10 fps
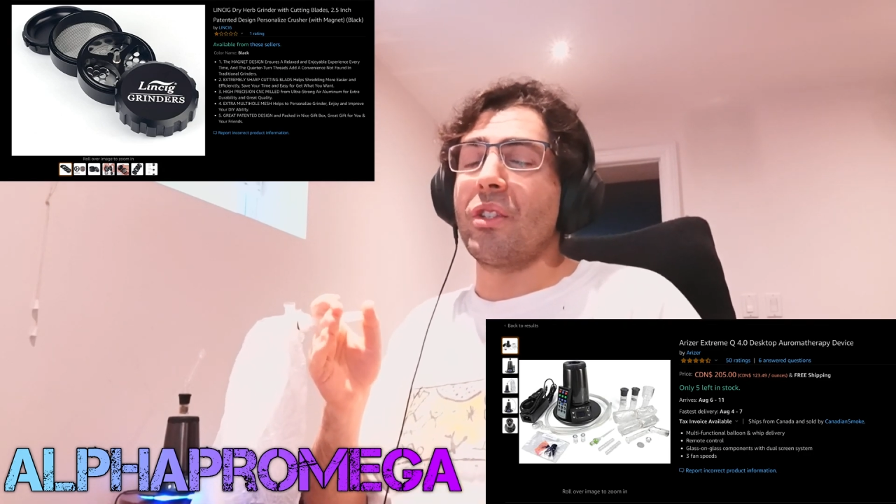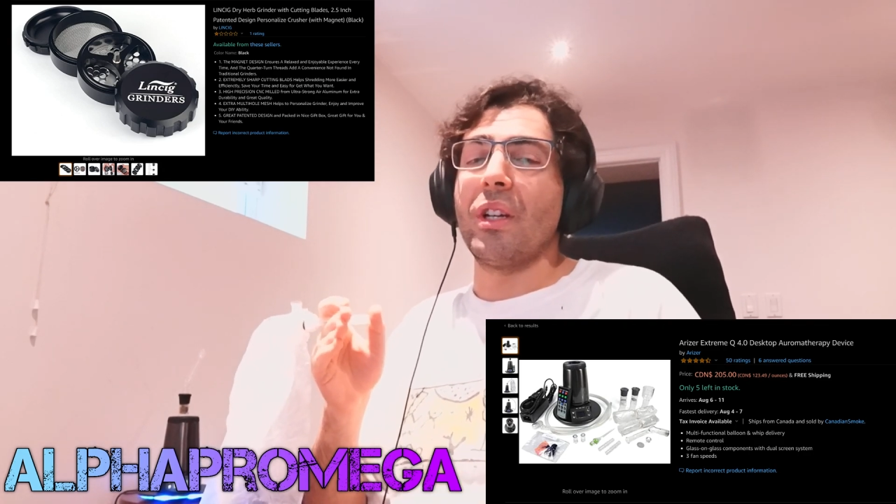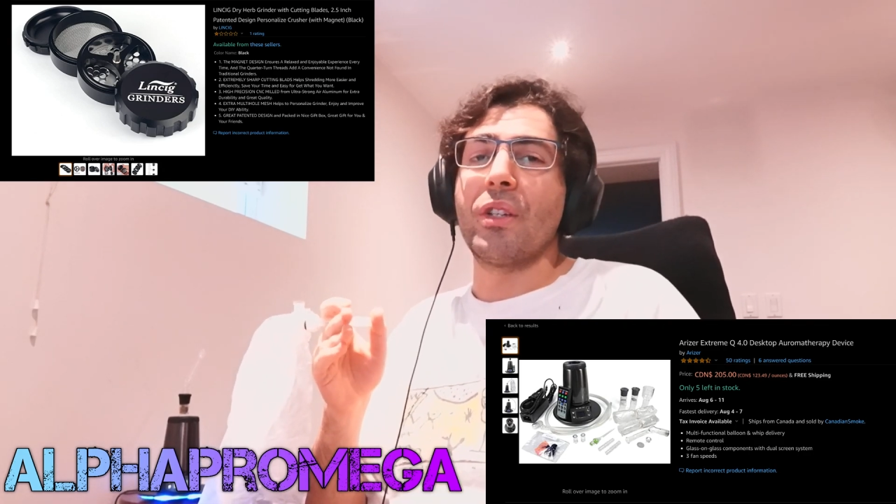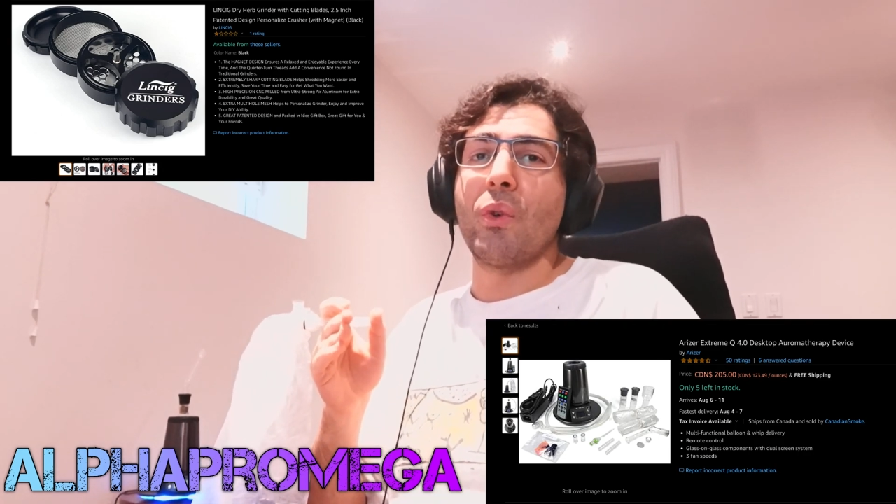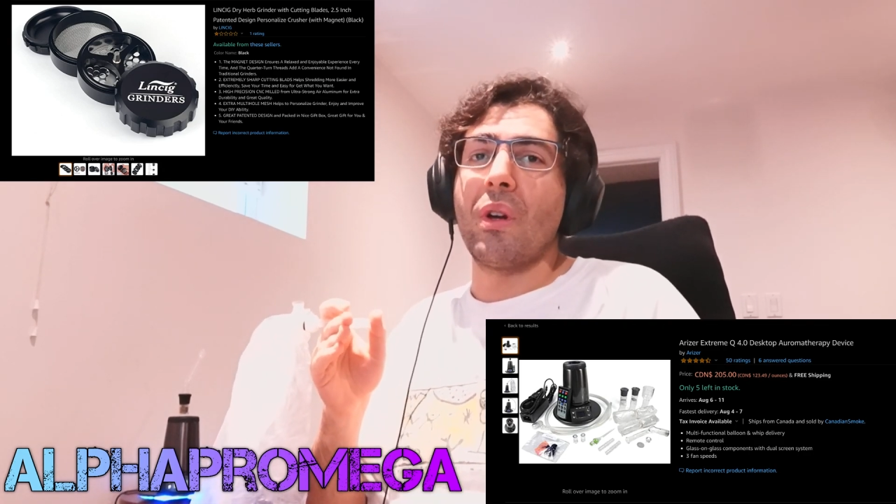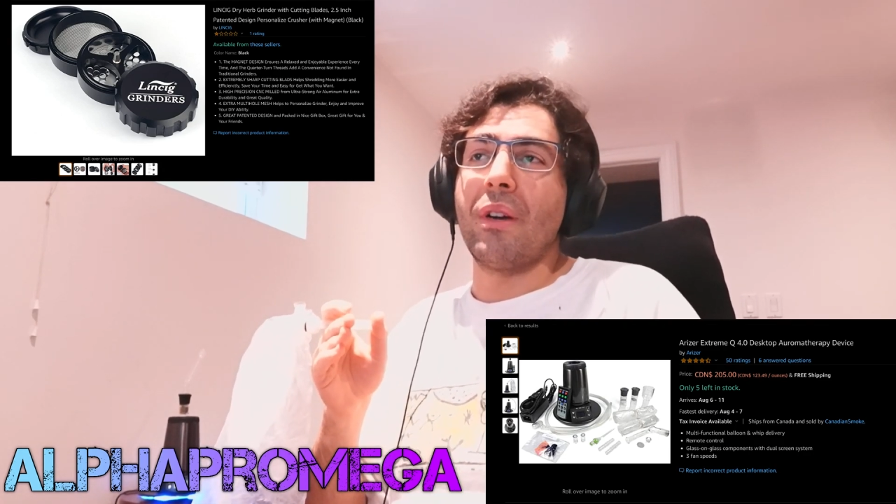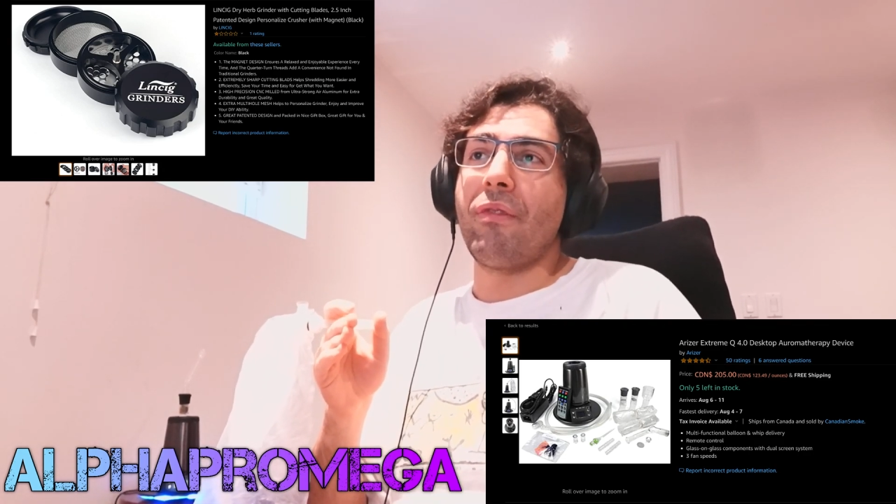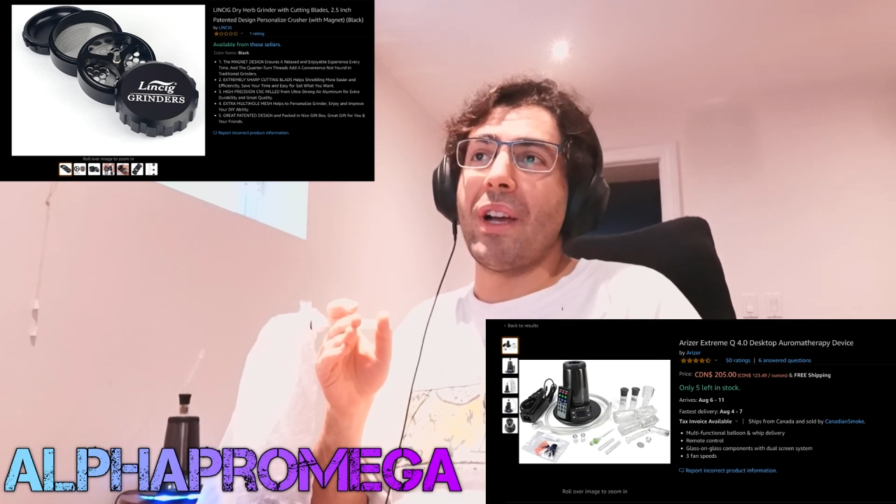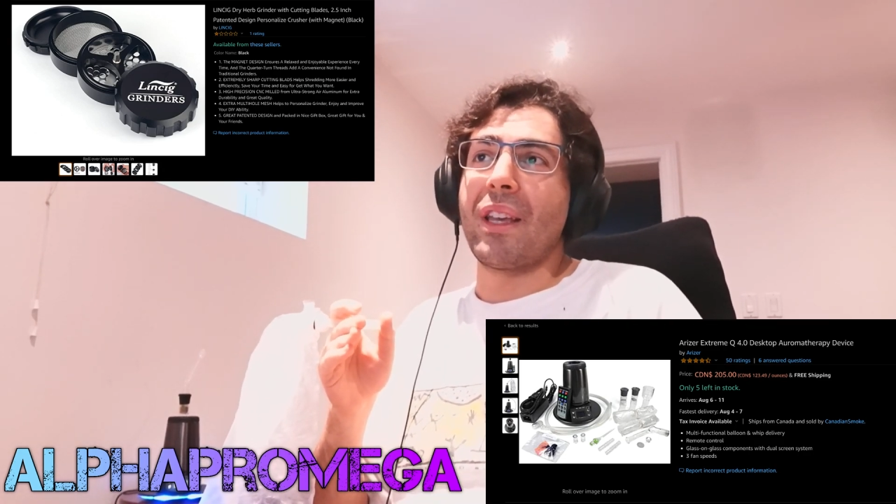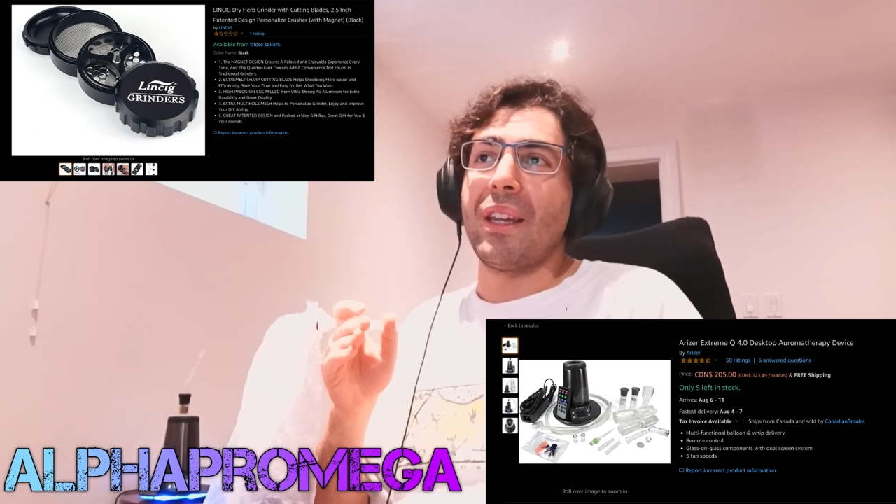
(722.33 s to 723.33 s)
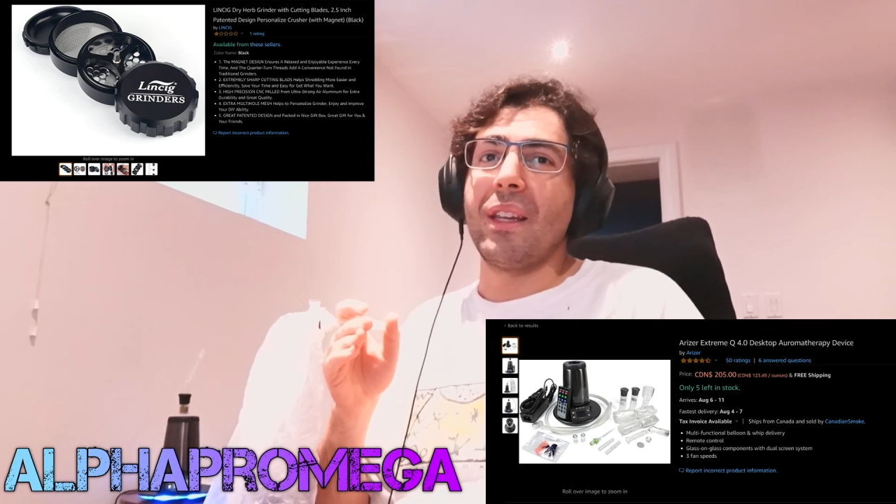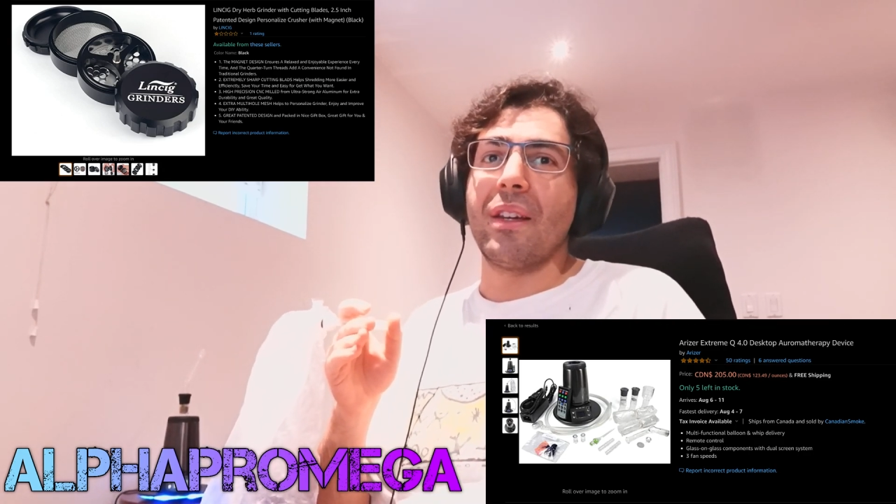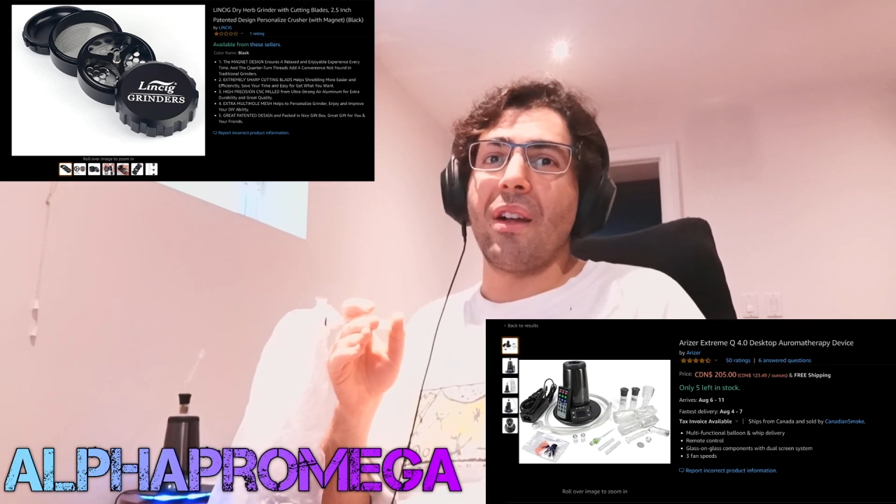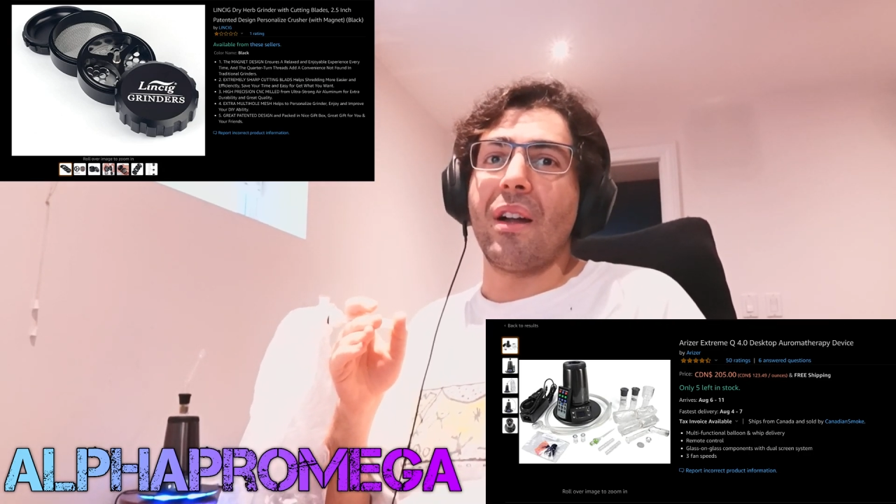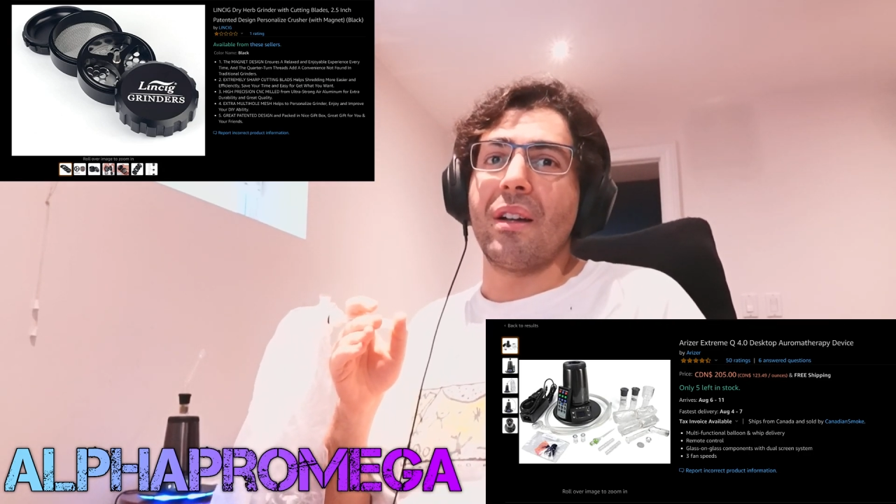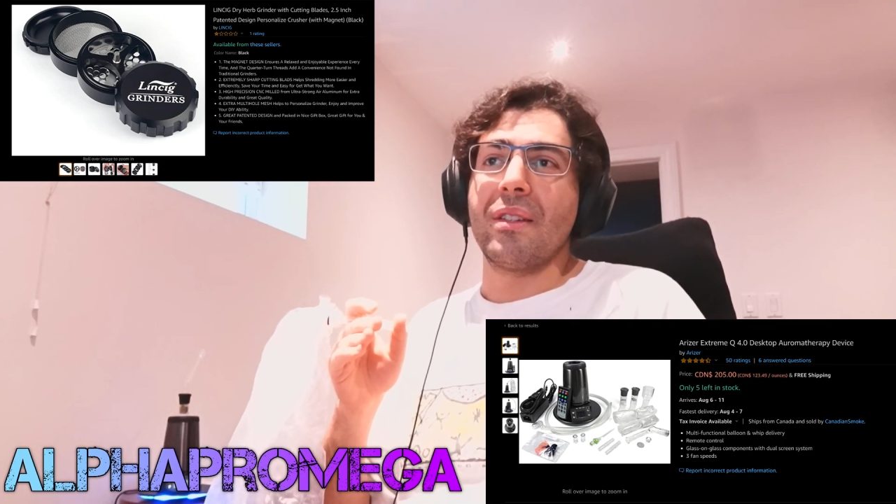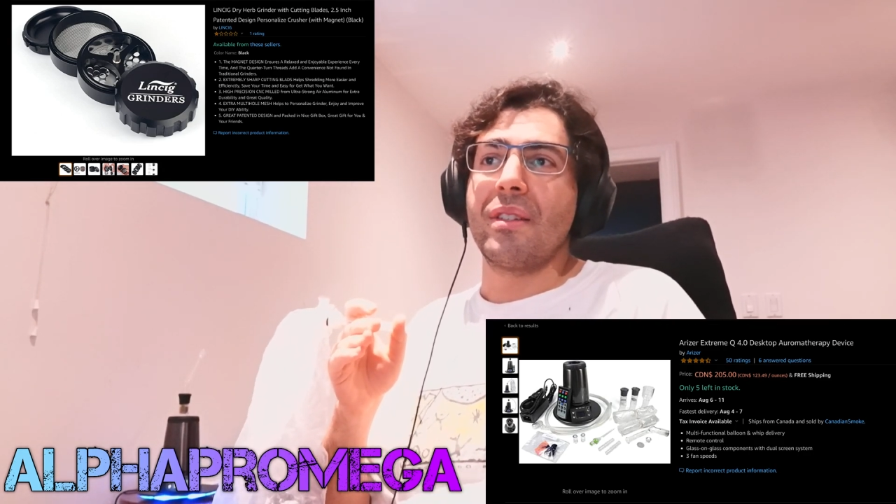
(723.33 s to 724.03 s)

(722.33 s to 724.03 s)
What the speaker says: it's 205 Canadian dollars,